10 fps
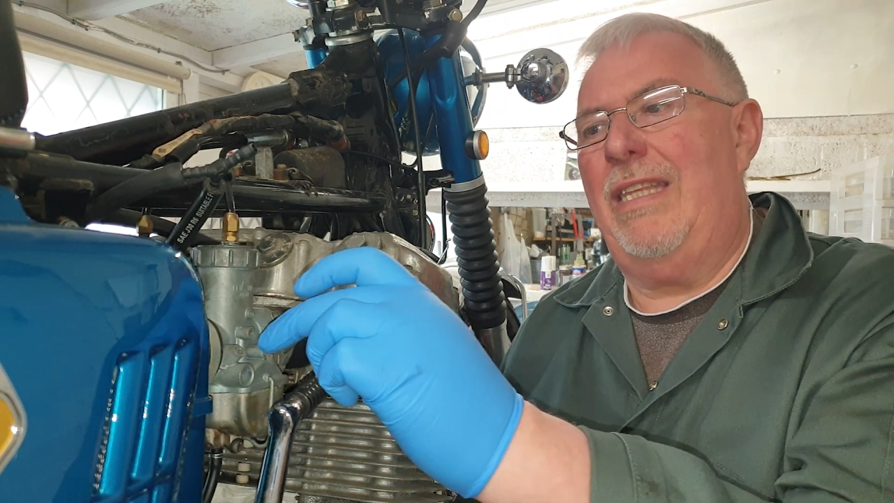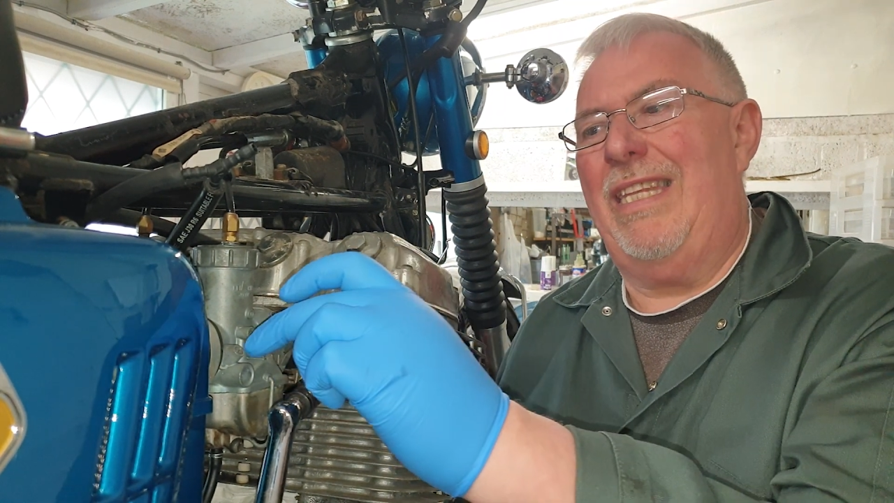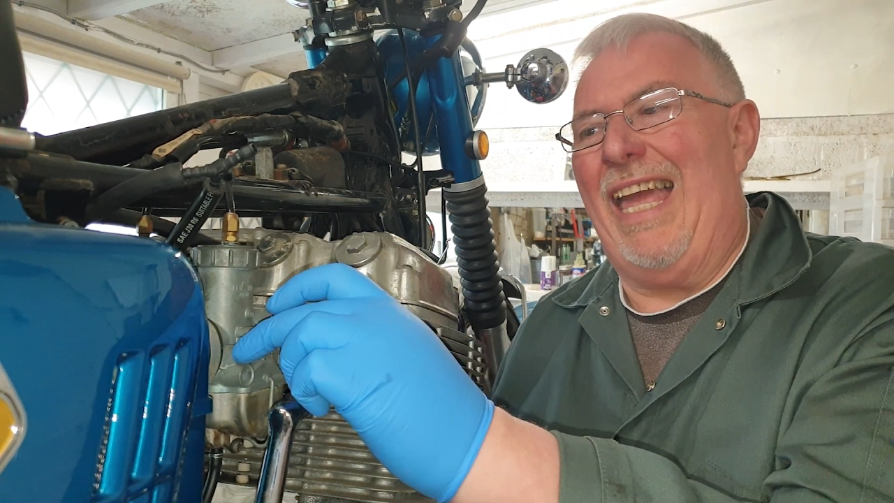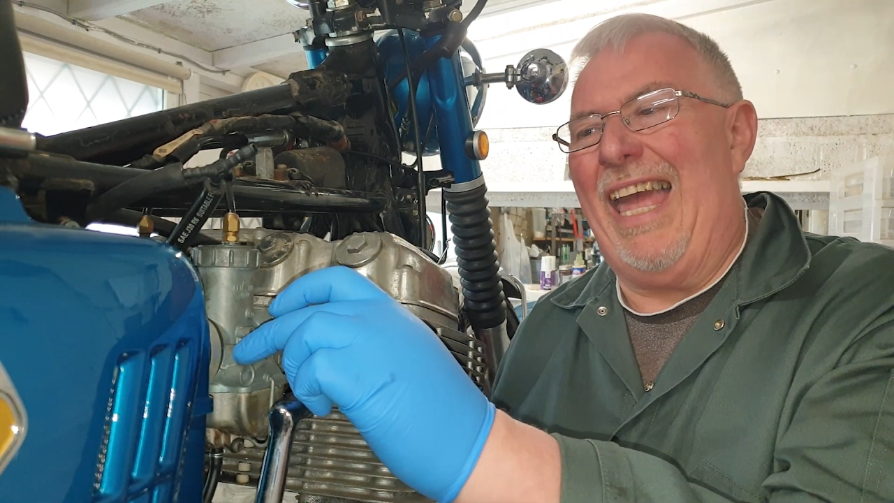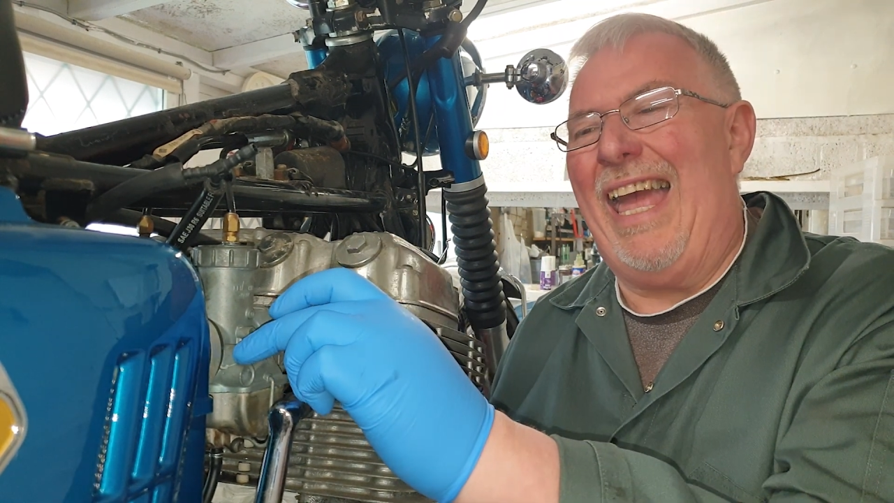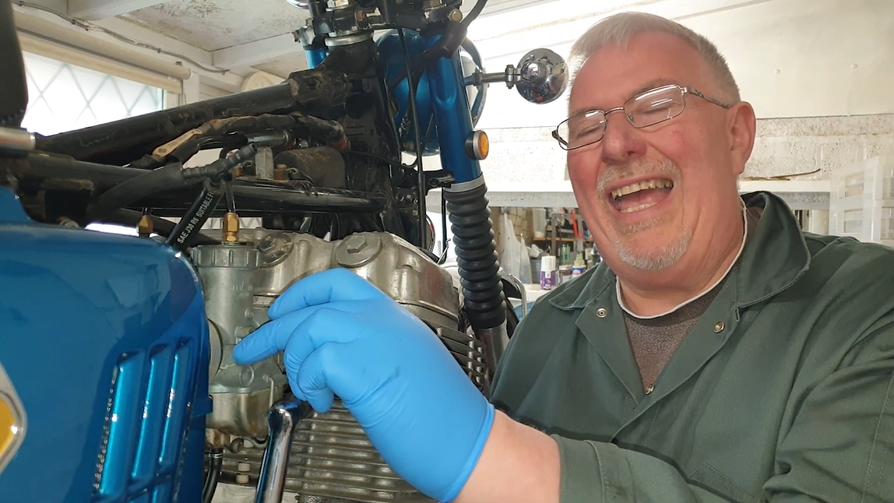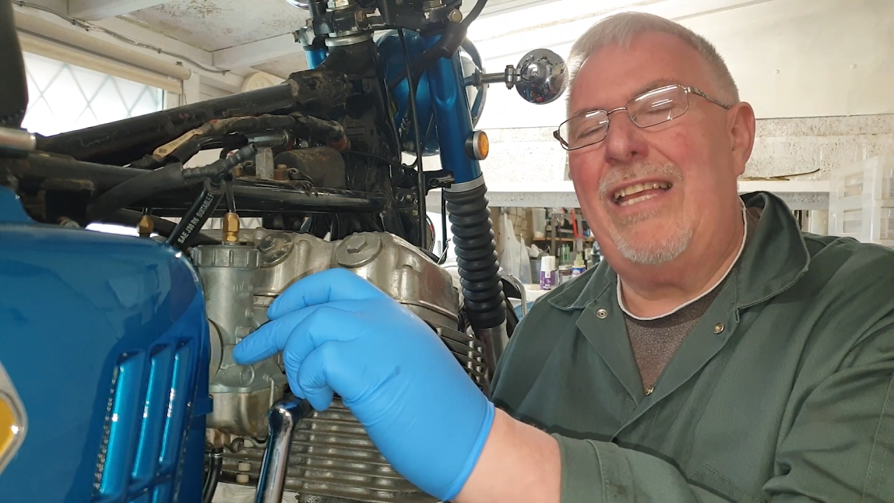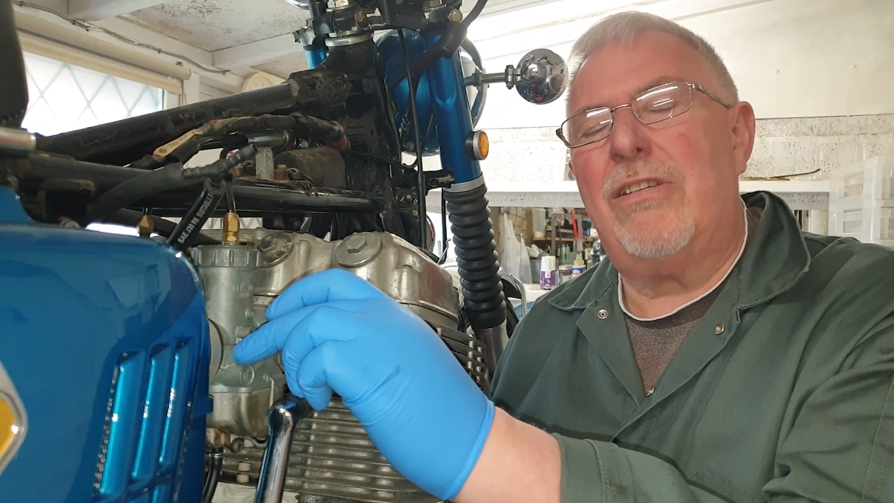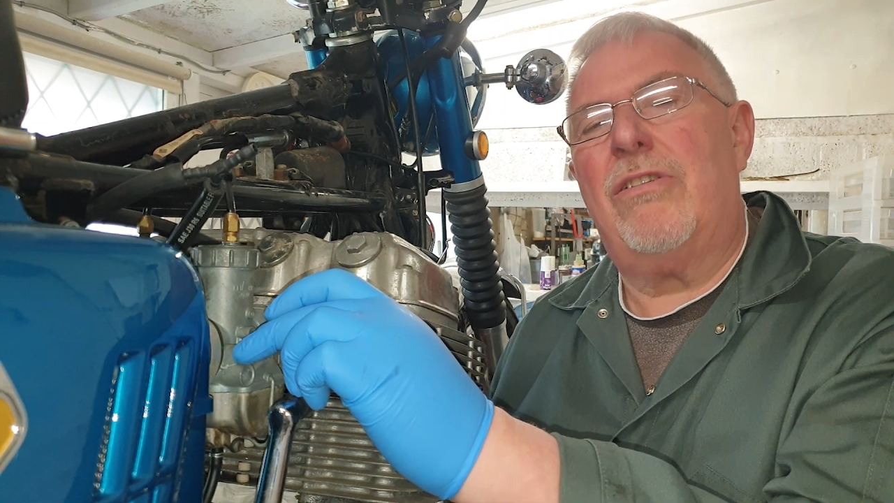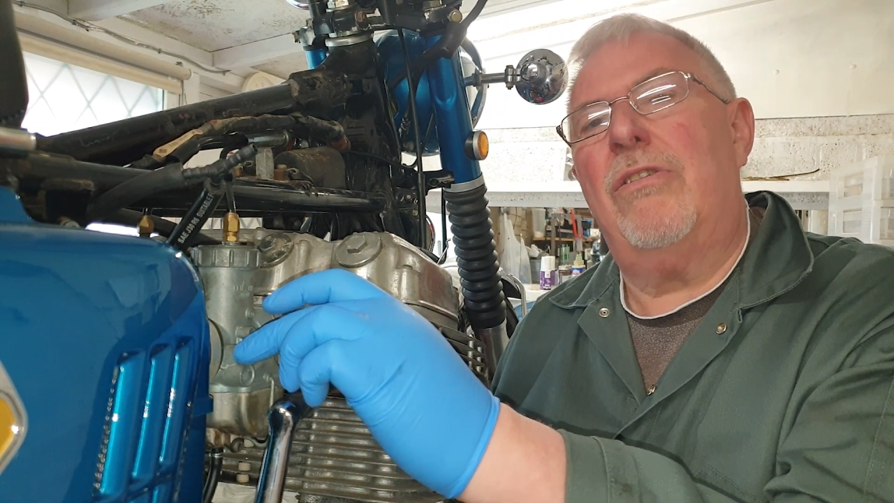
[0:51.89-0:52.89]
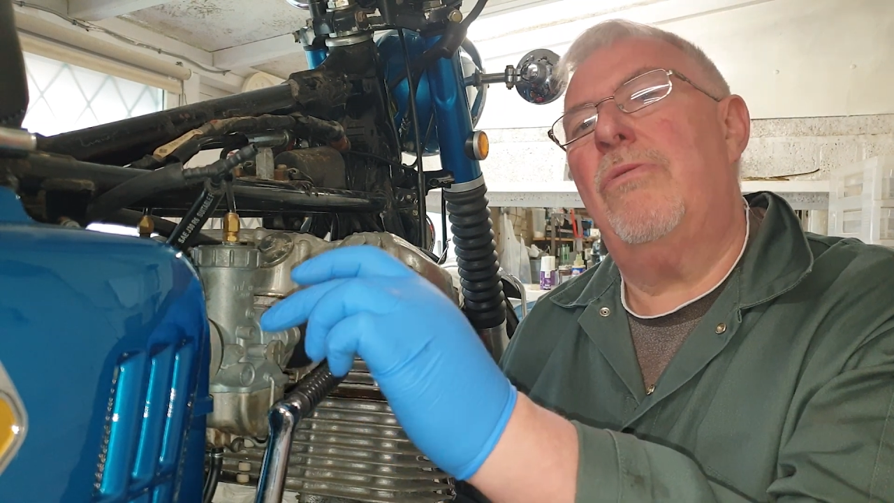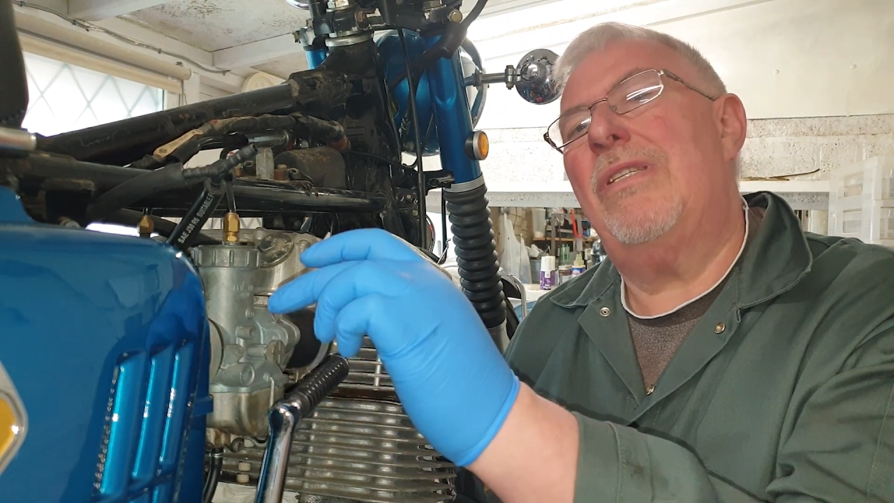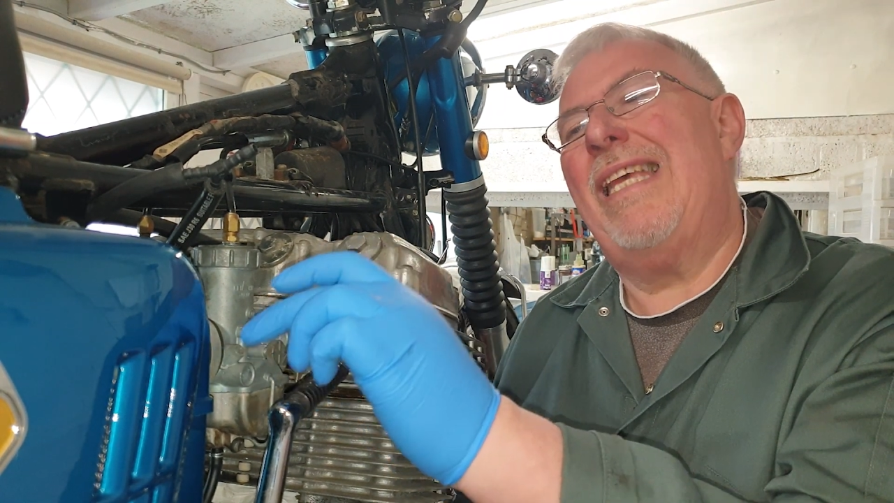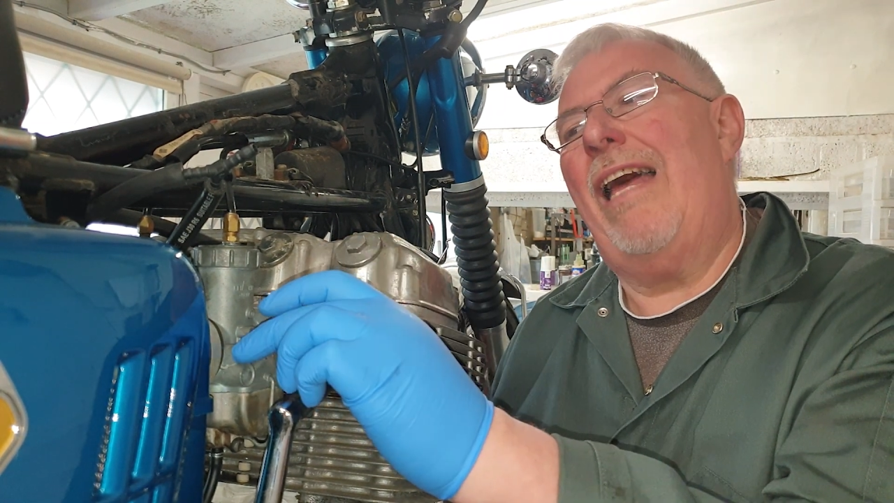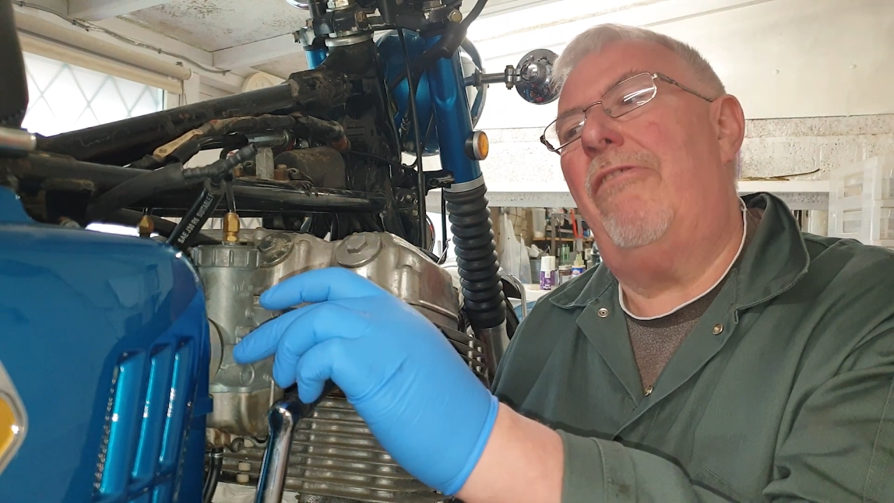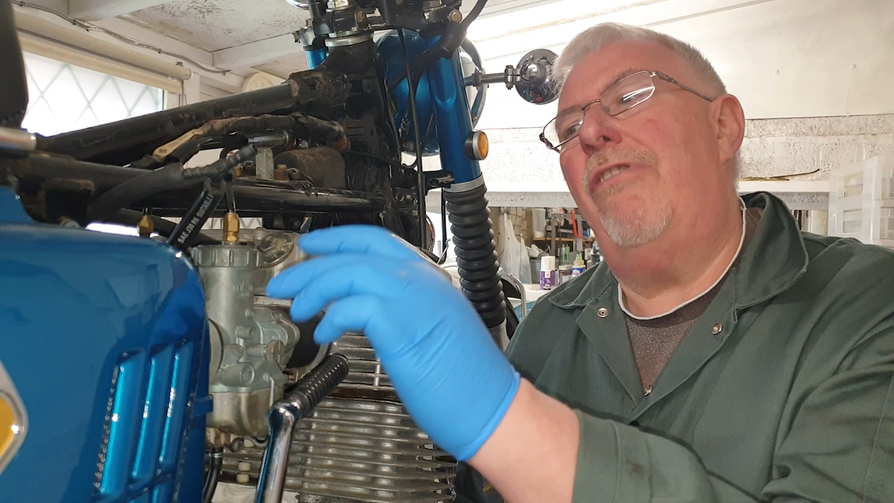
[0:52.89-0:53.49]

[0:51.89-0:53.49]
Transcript: the air screw set